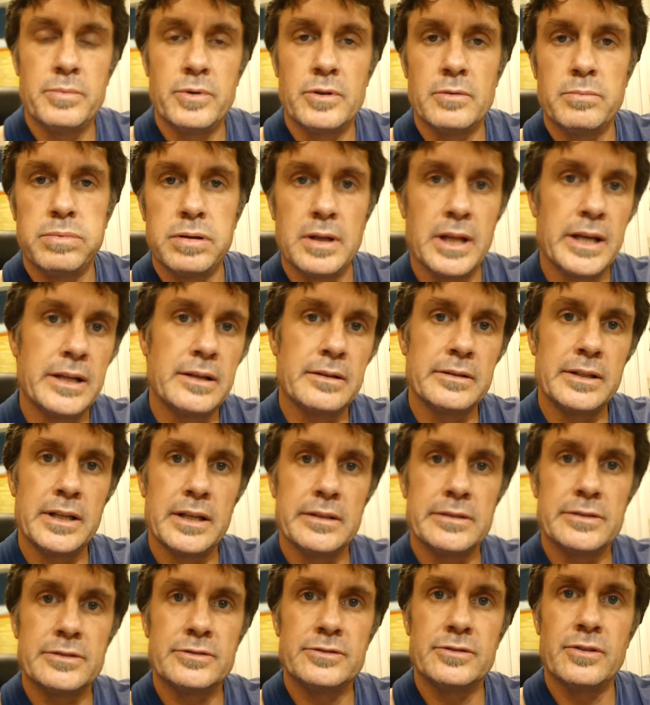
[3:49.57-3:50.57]
put a plate on the
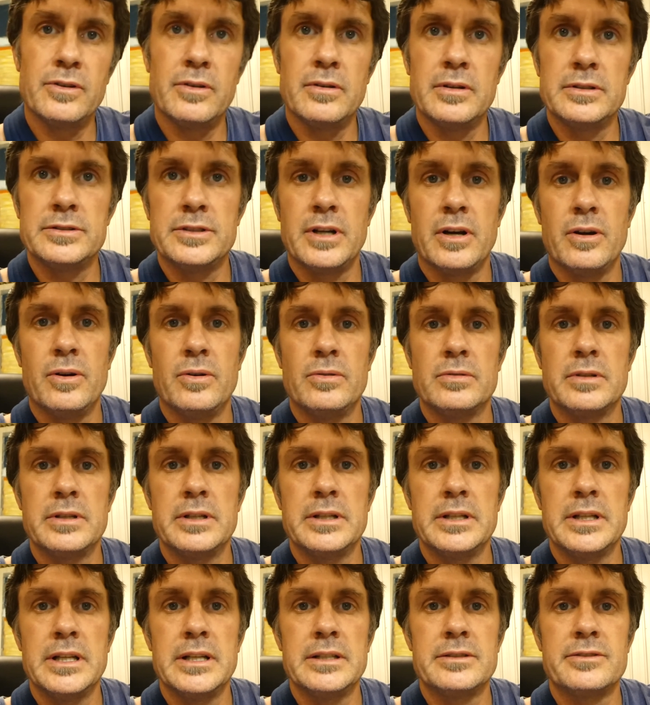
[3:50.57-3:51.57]
other side to hold
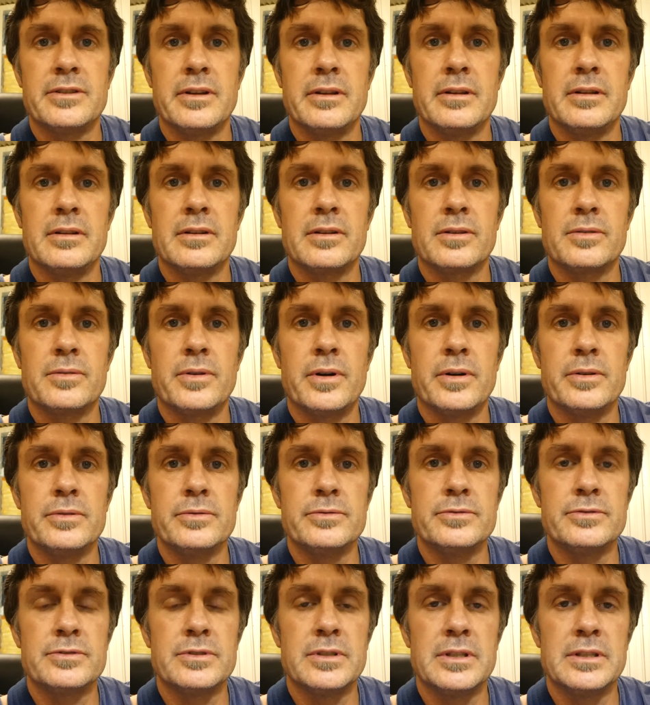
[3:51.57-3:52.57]
it in there so that it
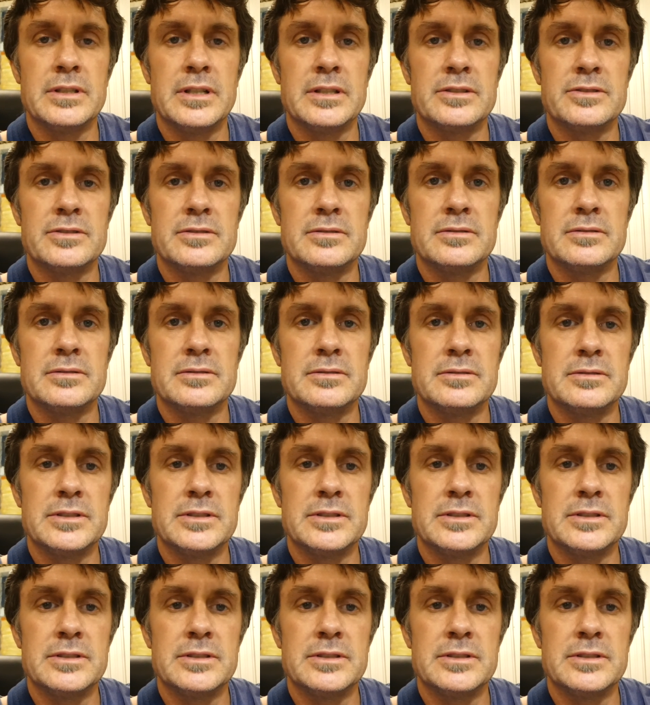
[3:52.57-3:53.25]
grows and doesn't